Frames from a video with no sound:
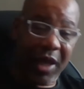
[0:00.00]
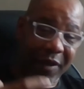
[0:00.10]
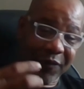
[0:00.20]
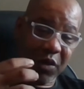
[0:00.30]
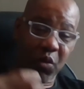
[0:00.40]

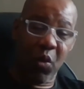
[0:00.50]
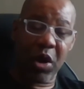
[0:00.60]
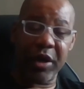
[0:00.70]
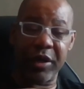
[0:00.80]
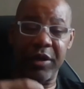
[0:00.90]
in. If you
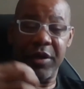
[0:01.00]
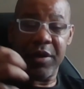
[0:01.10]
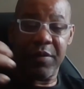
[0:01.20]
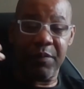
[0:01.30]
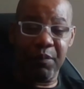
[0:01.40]
want to
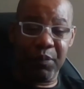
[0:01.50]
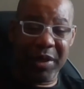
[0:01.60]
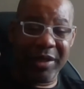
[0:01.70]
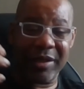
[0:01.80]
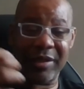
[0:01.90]

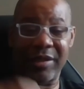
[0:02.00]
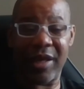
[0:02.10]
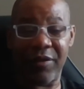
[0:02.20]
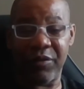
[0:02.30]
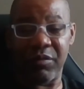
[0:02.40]
be
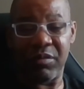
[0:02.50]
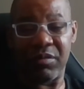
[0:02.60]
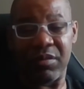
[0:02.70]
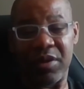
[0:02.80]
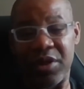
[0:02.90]
successful,
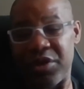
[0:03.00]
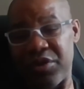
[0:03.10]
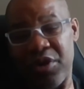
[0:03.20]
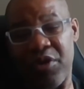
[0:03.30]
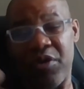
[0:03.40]

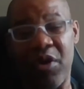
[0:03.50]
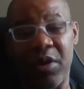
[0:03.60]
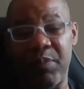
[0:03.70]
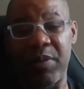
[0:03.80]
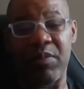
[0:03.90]
you can hurt all
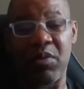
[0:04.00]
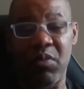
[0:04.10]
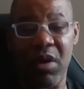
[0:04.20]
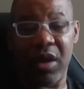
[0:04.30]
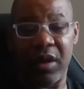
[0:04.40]
the people you
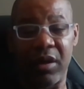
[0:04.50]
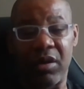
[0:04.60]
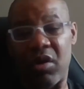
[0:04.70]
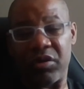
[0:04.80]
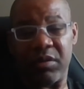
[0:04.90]
want,
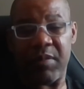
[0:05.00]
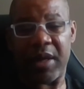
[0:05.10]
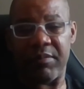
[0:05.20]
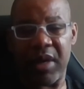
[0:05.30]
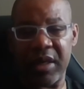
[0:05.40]
as long as you're
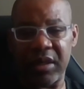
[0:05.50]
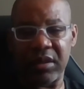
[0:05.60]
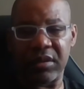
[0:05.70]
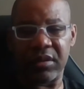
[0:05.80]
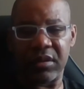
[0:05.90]
making money.
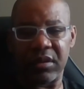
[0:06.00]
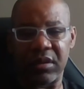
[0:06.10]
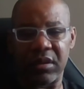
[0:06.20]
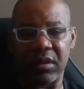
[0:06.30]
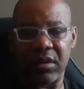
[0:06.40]

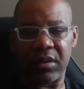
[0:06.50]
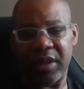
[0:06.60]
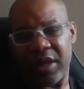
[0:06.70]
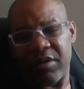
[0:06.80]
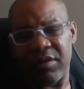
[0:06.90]

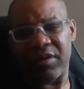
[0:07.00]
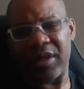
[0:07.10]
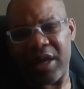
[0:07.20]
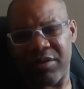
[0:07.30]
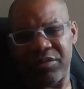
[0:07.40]
They gonna
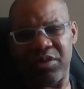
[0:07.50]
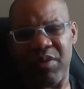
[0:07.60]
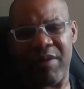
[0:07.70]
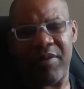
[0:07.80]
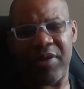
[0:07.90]
they gonna
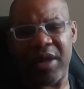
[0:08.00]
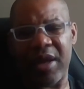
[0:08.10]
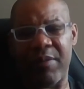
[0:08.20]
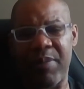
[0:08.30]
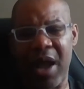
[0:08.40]
do everything
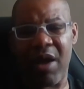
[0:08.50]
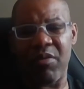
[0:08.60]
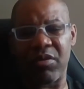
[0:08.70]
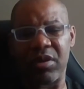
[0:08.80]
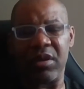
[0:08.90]
in their
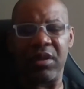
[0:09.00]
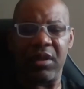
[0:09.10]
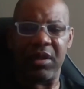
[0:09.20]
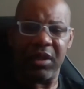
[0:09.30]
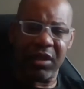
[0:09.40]
power
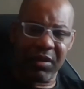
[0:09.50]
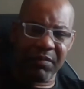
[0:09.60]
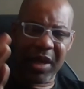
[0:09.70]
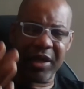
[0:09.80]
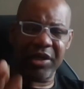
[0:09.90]
to
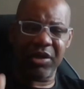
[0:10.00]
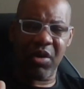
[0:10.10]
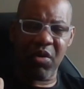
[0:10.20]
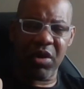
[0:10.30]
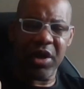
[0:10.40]
make
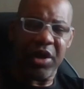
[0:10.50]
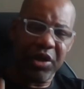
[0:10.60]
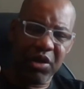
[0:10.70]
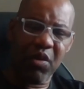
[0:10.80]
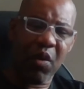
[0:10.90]
sure
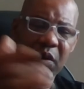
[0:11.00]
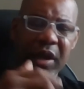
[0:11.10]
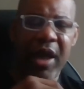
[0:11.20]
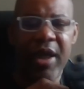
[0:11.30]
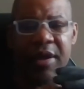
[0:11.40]
you
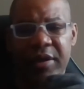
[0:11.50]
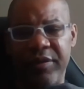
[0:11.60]
okay.